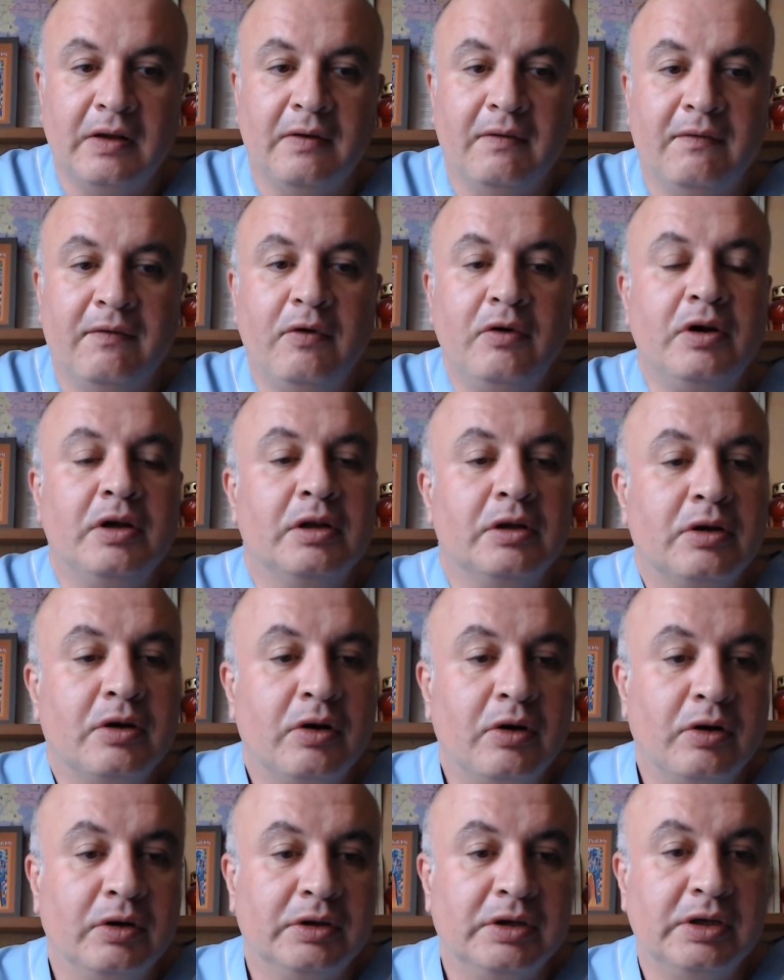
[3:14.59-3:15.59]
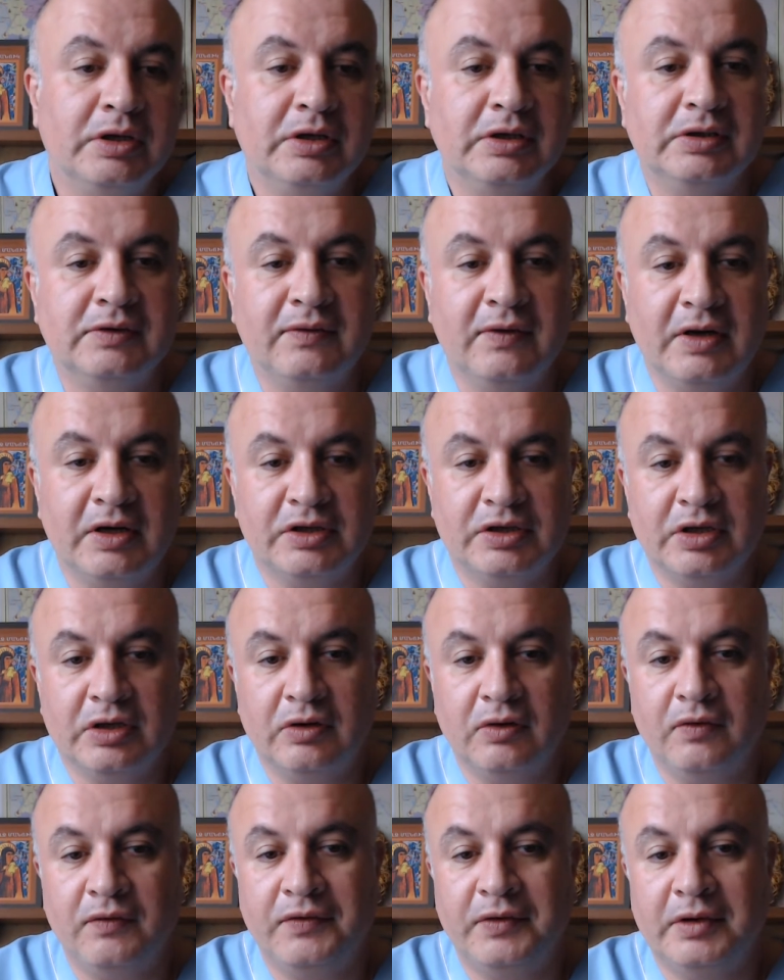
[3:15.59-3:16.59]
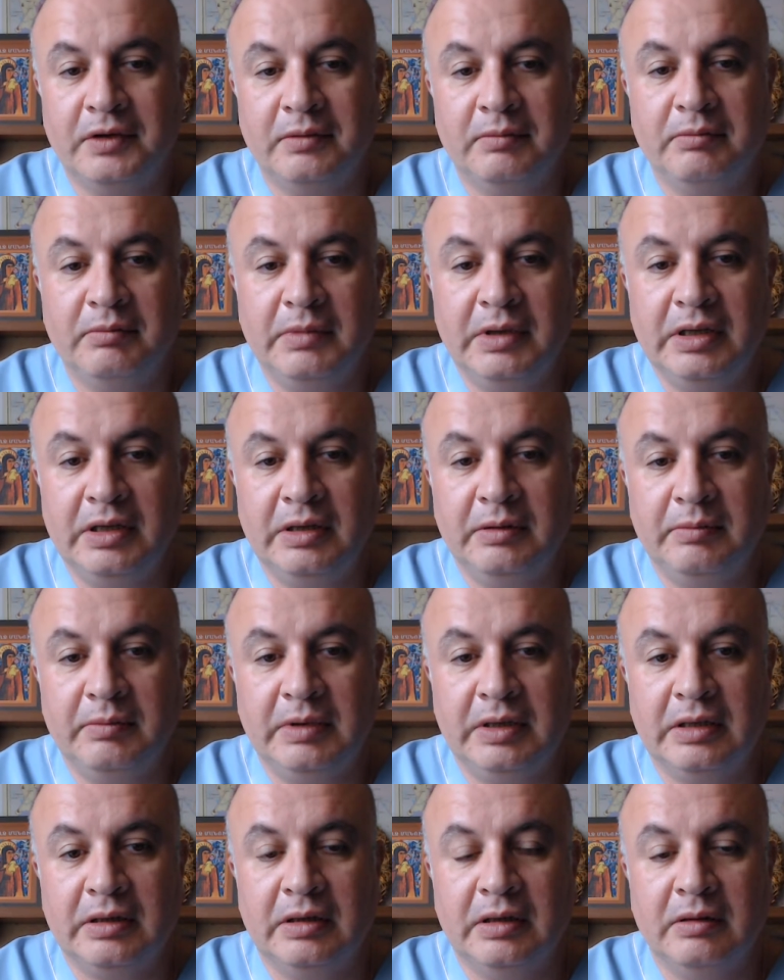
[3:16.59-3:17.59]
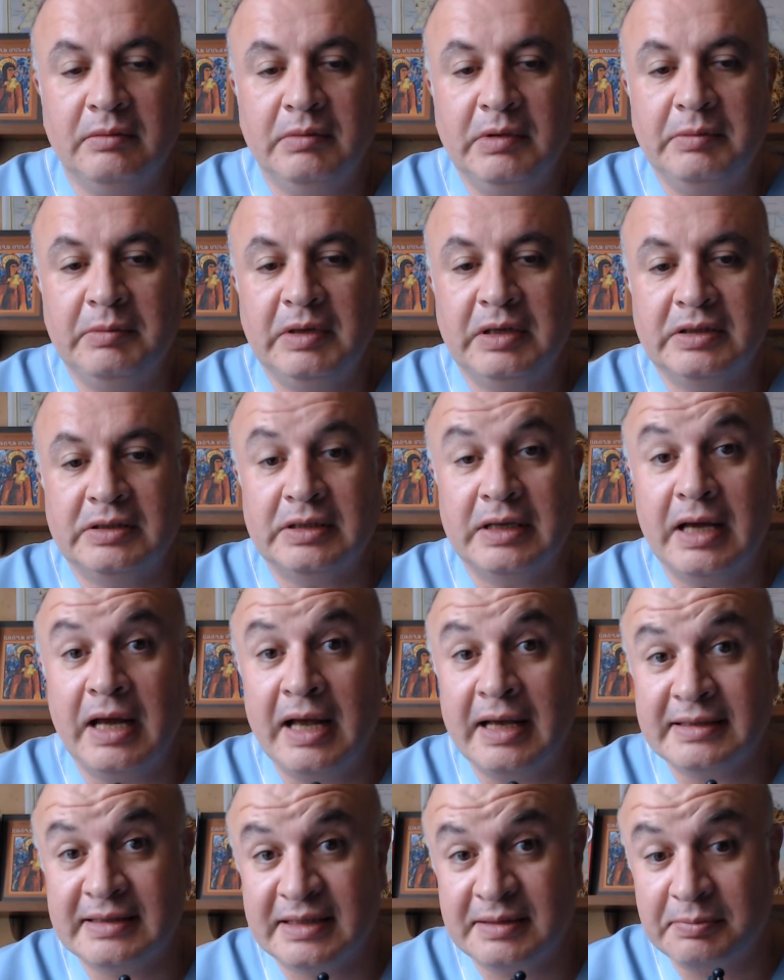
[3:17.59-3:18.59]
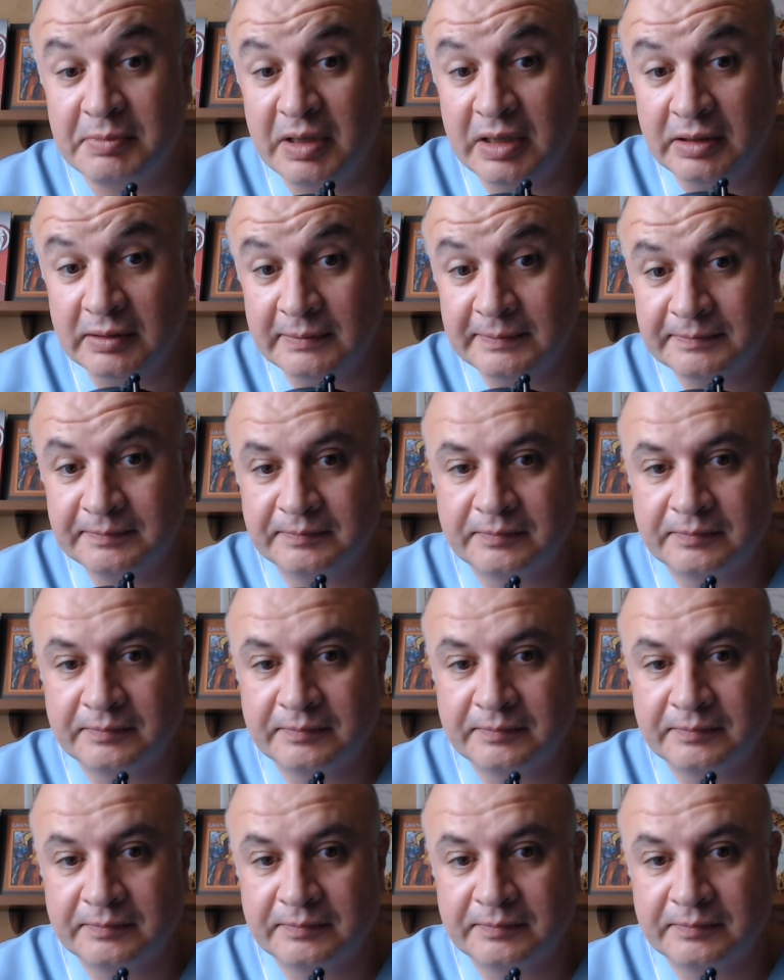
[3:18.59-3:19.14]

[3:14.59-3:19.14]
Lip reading: Vocal cord dysfunction often mimics asthma.